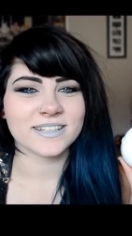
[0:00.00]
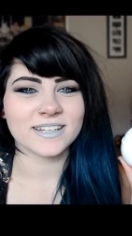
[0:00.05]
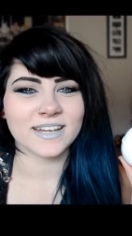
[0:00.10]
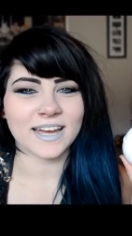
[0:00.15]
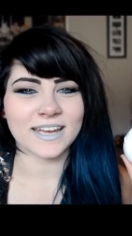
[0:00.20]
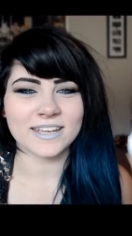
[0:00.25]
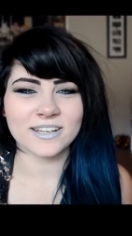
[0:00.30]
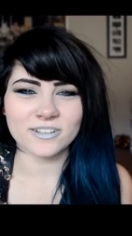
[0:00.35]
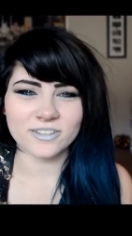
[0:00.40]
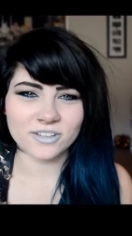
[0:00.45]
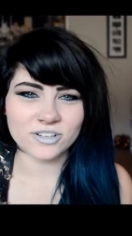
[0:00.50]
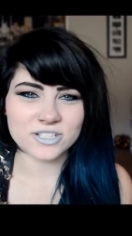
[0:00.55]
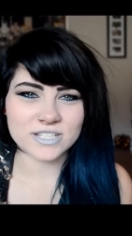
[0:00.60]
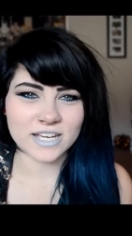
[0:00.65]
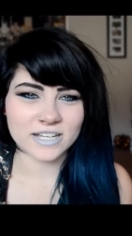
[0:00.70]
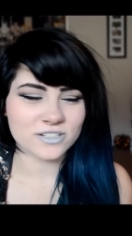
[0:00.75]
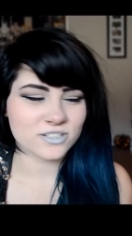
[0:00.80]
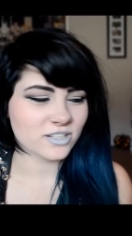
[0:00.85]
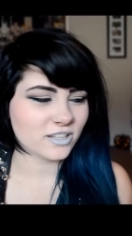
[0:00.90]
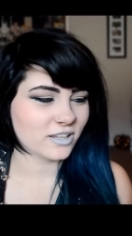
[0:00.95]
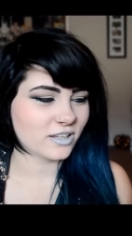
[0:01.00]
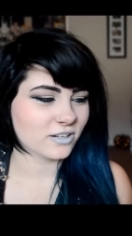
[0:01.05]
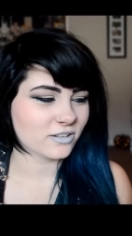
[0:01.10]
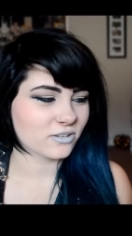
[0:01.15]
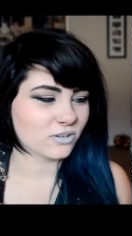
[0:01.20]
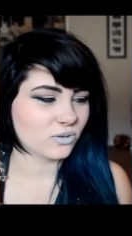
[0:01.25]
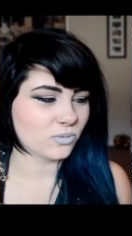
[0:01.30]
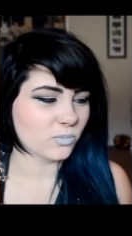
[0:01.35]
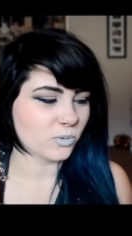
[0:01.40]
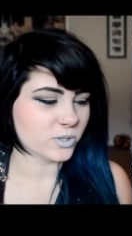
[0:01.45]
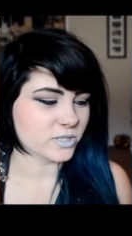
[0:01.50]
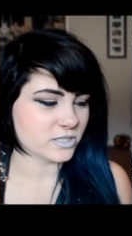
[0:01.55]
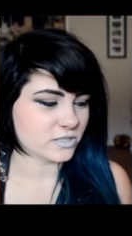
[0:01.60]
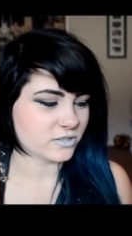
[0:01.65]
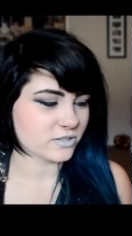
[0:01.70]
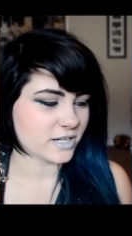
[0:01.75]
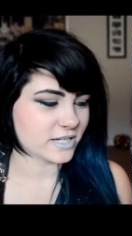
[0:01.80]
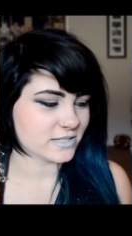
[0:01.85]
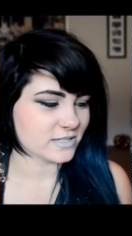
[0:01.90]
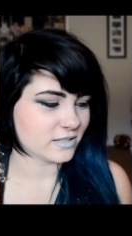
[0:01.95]
I hear there's actually like little
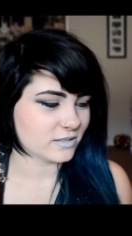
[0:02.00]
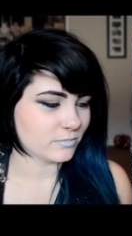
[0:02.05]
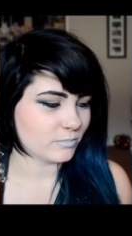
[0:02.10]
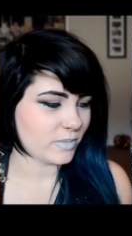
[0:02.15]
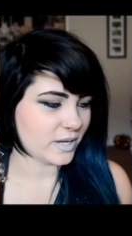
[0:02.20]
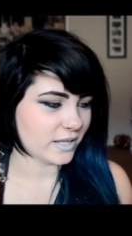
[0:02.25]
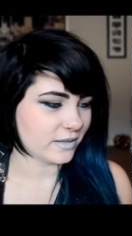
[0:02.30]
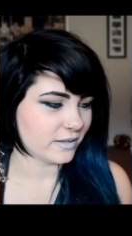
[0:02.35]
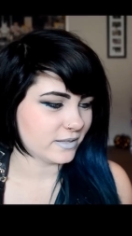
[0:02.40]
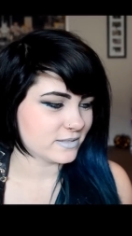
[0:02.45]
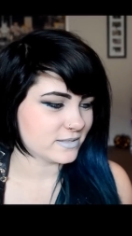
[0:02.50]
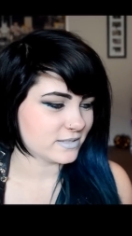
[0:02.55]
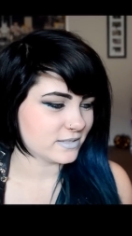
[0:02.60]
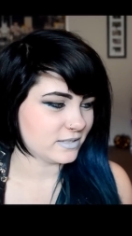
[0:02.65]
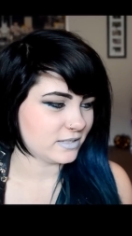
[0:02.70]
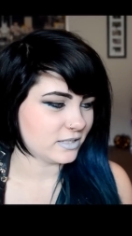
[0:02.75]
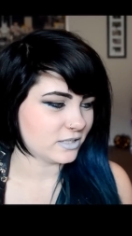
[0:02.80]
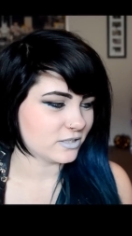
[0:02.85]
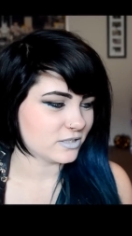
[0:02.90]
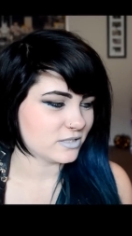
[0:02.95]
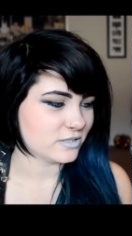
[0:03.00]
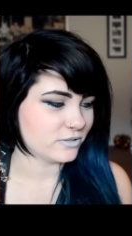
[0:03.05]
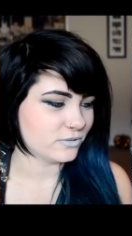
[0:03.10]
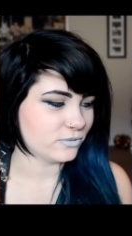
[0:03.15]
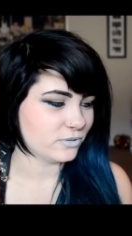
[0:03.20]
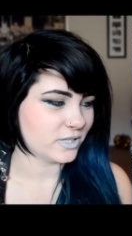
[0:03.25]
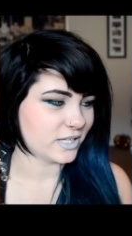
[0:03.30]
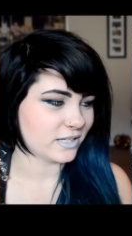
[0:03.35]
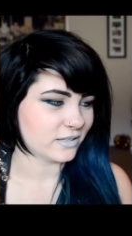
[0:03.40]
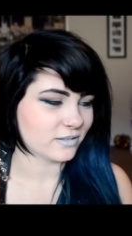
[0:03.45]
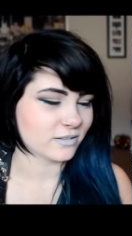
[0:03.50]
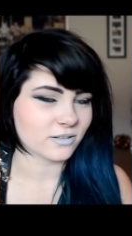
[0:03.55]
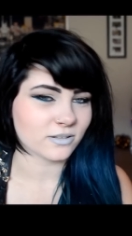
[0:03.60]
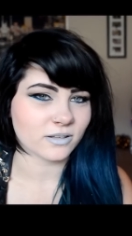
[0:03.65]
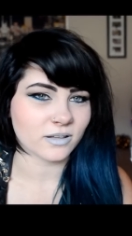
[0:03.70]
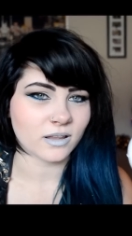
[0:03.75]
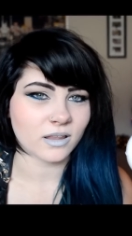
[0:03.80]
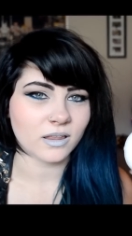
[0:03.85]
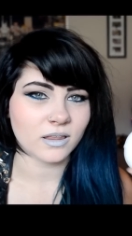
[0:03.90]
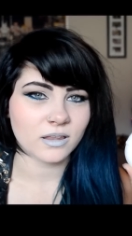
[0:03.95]
moisturizing pellets in here too, like
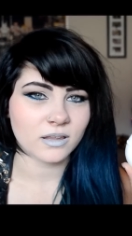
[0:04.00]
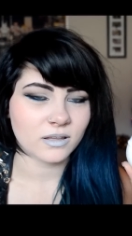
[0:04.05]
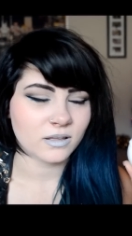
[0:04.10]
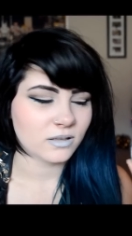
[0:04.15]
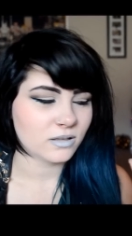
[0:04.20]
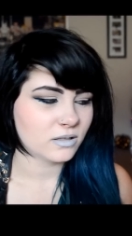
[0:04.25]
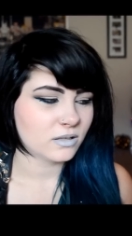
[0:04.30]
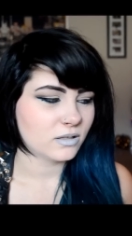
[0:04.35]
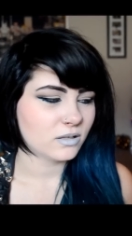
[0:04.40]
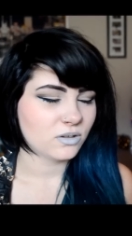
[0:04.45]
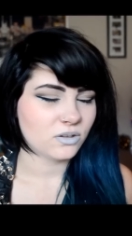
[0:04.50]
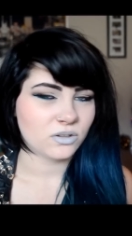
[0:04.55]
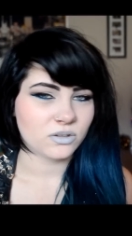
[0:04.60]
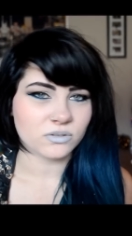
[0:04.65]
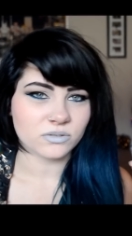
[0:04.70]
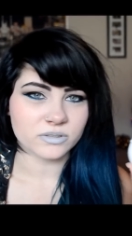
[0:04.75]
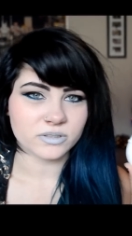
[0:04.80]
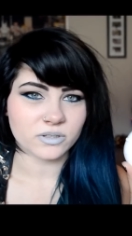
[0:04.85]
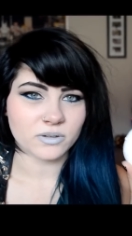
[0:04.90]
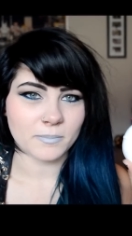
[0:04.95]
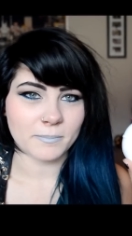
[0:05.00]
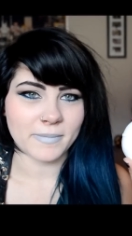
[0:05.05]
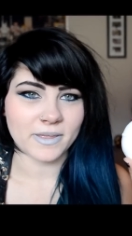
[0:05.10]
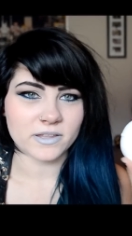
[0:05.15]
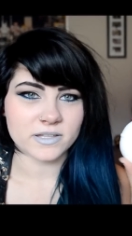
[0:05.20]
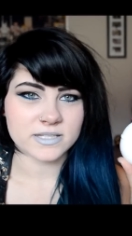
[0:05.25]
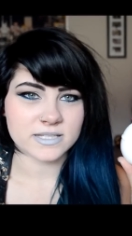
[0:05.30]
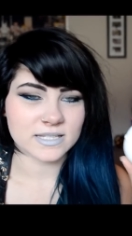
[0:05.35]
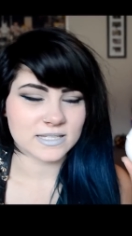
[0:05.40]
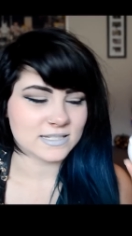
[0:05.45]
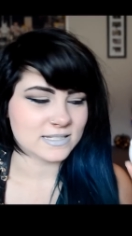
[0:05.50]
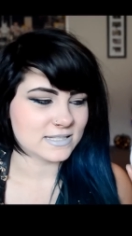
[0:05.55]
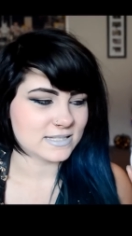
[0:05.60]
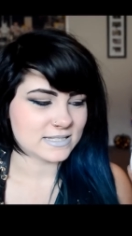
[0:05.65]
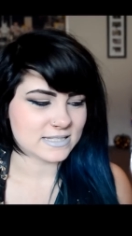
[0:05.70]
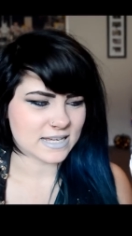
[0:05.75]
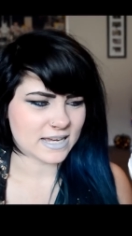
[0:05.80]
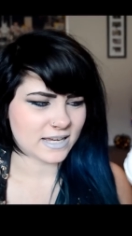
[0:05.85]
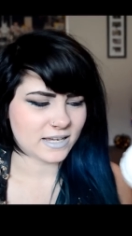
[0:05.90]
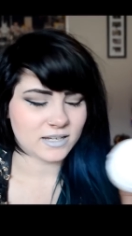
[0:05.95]
little little melt
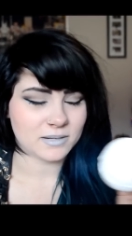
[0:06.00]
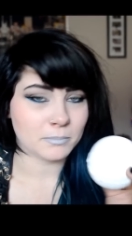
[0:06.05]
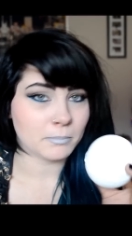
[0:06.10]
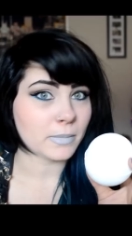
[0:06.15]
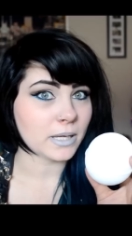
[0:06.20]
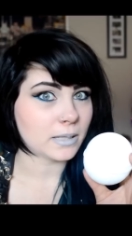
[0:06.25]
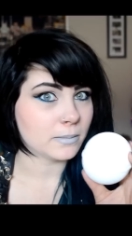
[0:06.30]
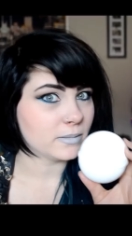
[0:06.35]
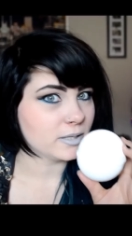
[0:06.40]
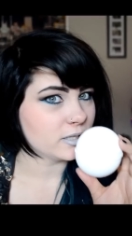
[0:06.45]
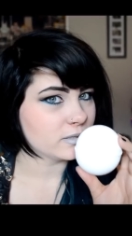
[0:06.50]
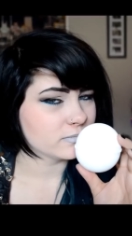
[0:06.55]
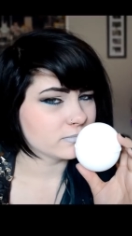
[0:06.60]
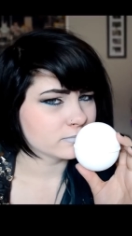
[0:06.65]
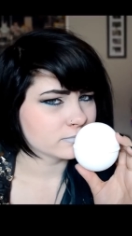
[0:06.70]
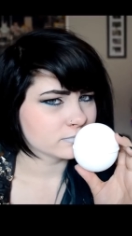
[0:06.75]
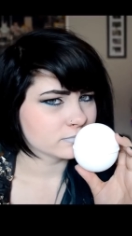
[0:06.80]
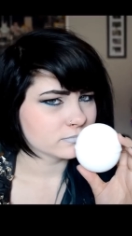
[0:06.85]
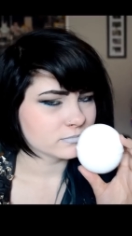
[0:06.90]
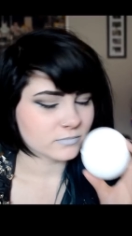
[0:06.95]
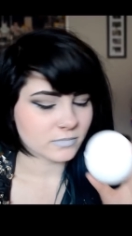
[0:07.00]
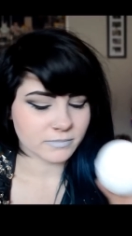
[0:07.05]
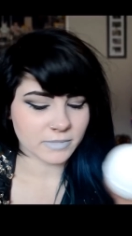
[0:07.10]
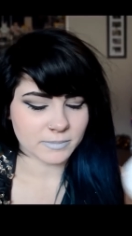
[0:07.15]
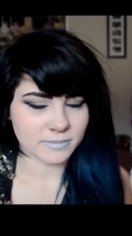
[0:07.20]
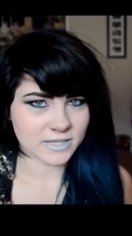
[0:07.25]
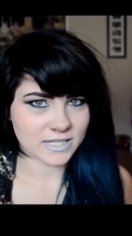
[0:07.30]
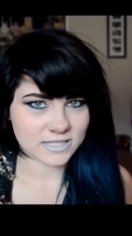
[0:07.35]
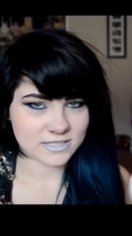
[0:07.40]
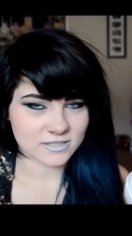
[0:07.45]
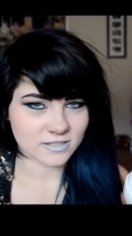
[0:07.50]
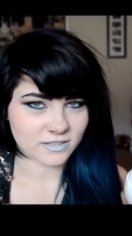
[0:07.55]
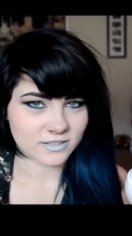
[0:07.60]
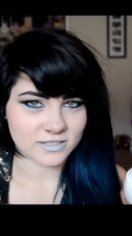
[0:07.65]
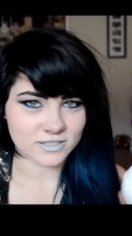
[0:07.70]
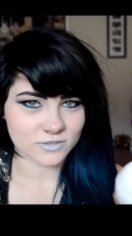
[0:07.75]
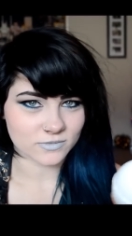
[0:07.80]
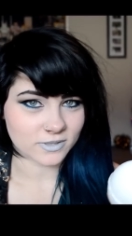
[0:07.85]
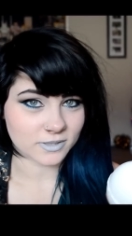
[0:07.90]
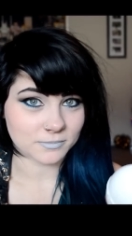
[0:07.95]
inside maybe. Maybe that's not
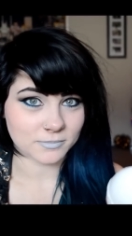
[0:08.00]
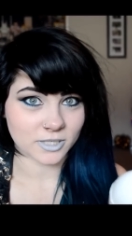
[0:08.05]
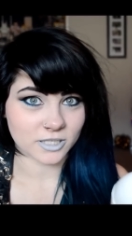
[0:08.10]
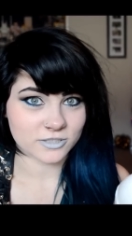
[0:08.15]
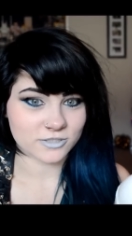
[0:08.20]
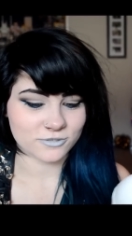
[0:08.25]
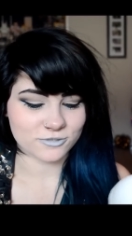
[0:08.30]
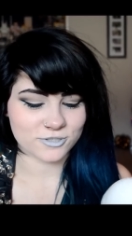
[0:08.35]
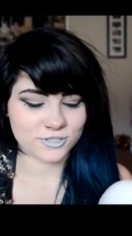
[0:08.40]
this one, I'm not too